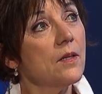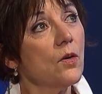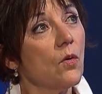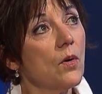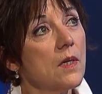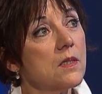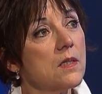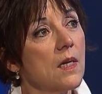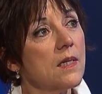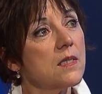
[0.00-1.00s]
you know,
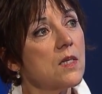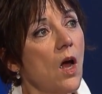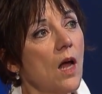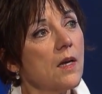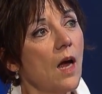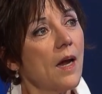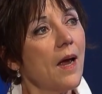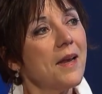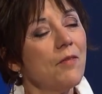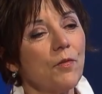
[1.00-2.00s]
it's it's not, I,
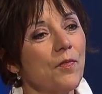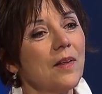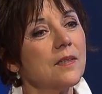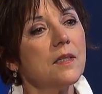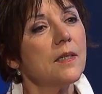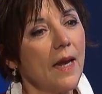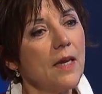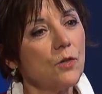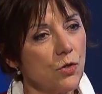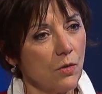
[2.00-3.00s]
I never felt in
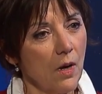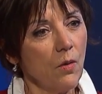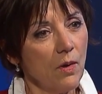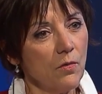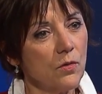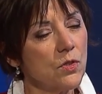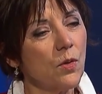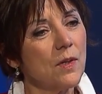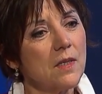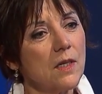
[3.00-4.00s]
danger, however,
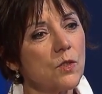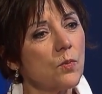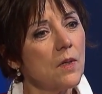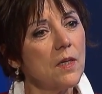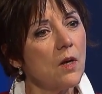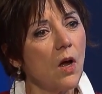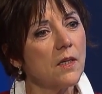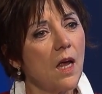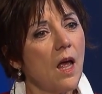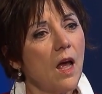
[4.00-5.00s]
so it, it's really
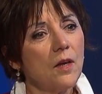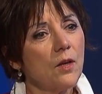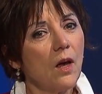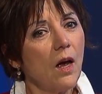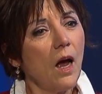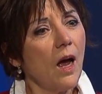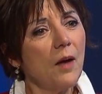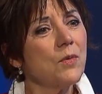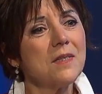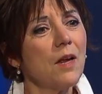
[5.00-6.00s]
not,
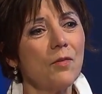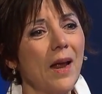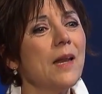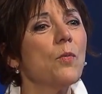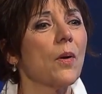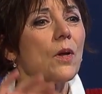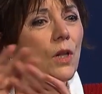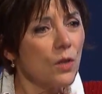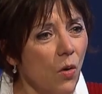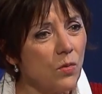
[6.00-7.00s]
I was never anywhere
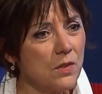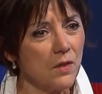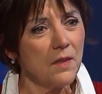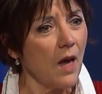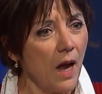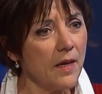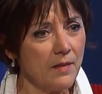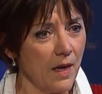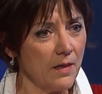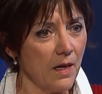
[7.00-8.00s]
close on
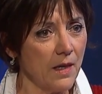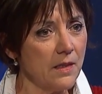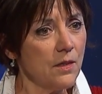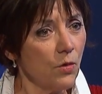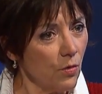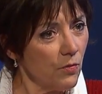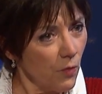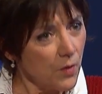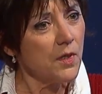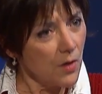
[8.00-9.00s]
dying that night. You know,
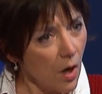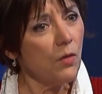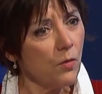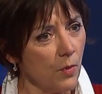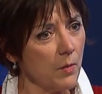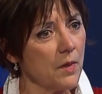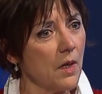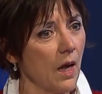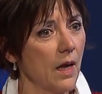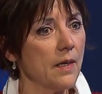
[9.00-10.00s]
fourteen other women
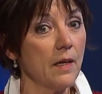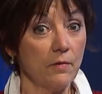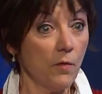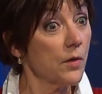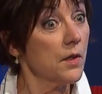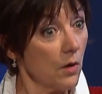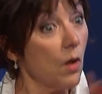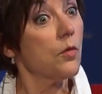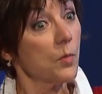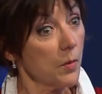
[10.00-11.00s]
died and fourteen
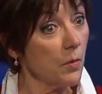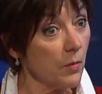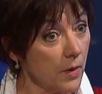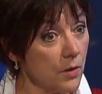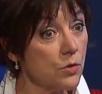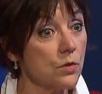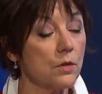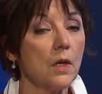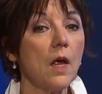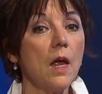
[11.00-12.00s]
other people were
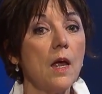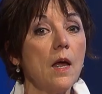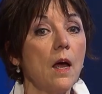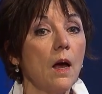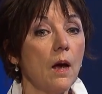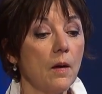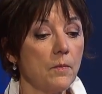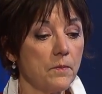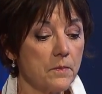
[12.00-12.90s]
injured. Um,